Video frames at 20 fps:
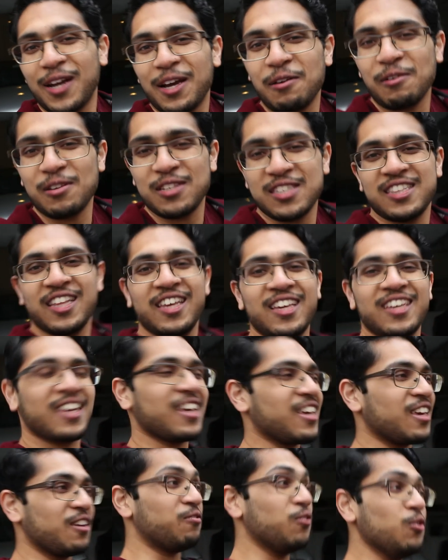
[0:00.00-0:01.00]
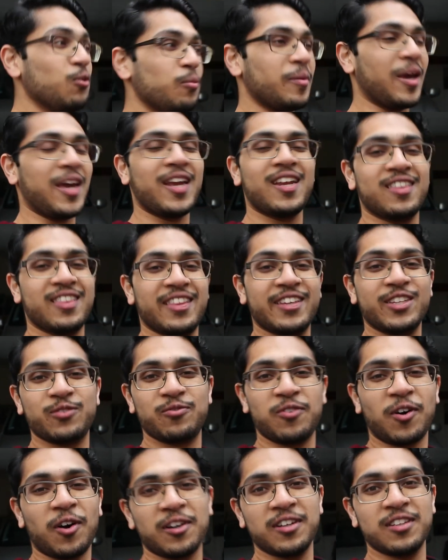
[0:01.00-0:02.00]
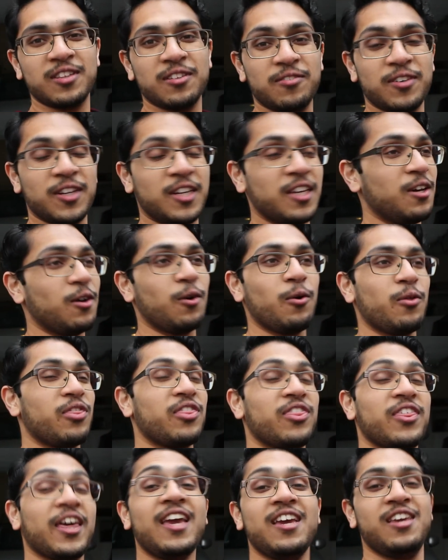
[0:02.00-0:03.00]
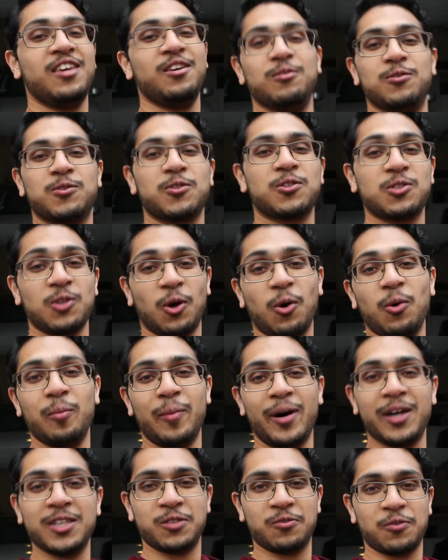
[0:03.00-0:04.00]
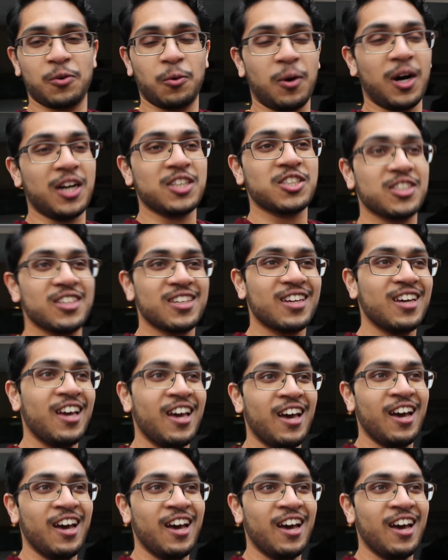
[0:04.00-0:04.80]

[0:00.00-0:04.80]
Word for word: I was thinking. If you made it this far in the video, thank you so much for watching.